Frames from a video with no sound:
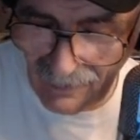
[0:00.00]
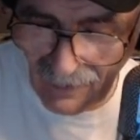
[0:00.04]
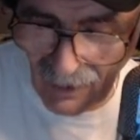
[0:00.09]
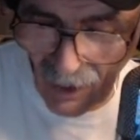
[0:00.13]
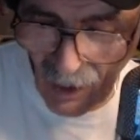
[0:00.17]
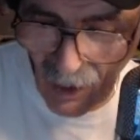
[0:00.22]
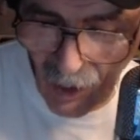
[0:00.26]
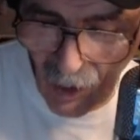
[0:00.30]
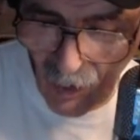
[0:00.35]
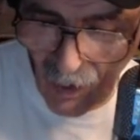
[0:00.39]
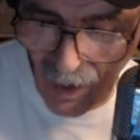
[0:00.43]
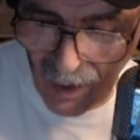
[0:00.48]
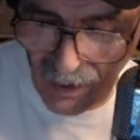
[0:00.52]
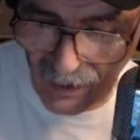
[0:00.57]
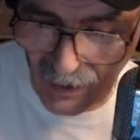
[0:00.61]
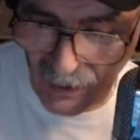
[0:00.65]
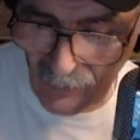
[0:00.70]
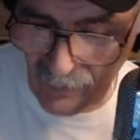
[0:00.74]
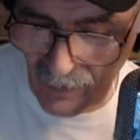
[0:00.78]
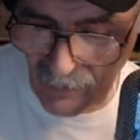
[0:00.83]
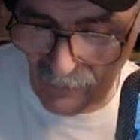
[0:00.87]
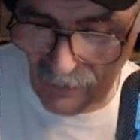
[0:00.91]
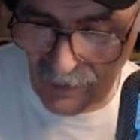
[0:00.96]
Oh, I
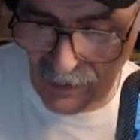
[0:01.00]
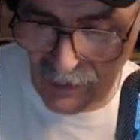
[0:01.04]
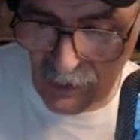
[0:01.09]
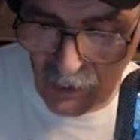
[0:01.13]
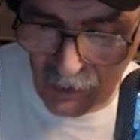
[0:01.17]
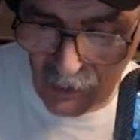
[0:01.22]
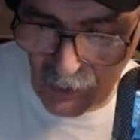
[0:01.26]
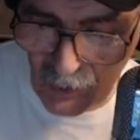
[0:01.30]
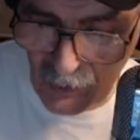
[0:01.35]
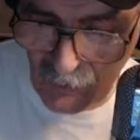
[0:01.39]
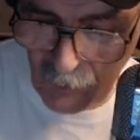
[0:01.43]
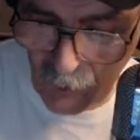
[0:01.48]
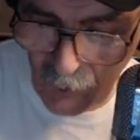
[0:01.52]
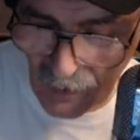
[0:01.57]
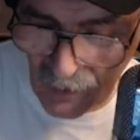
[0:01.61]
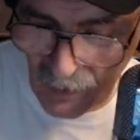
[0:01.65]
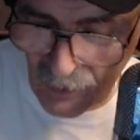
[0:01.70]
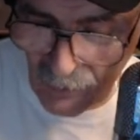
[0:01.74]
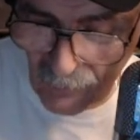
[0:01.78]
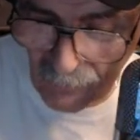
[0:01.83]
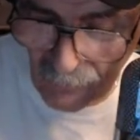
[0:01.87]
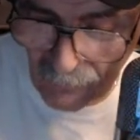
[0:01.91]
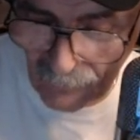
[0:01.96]
know. Everything going good for you though?